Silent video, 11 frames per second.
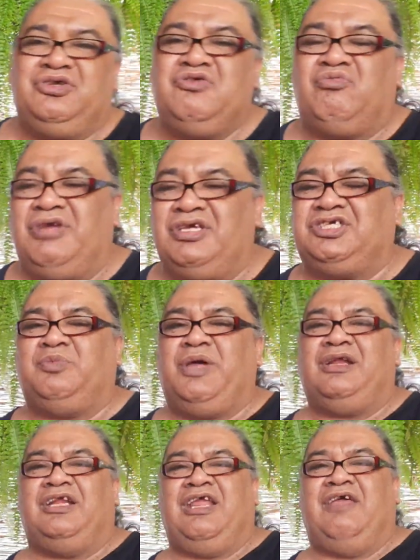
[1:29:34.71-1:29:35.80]
you rest
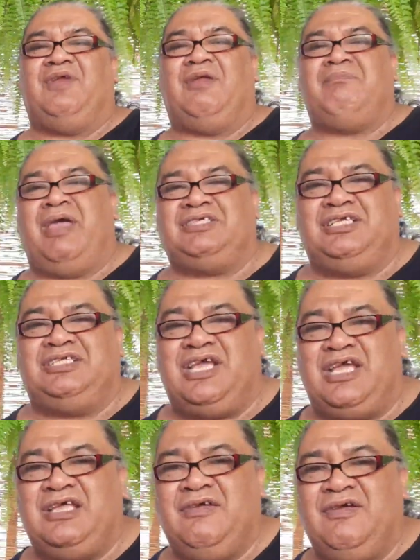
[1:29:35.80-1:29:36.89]
well and have an amazing
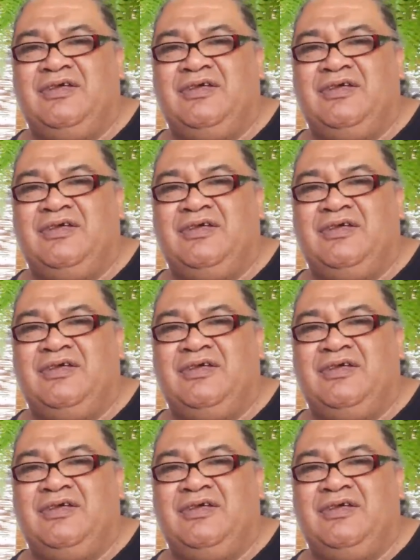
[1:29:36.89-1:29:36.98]
day.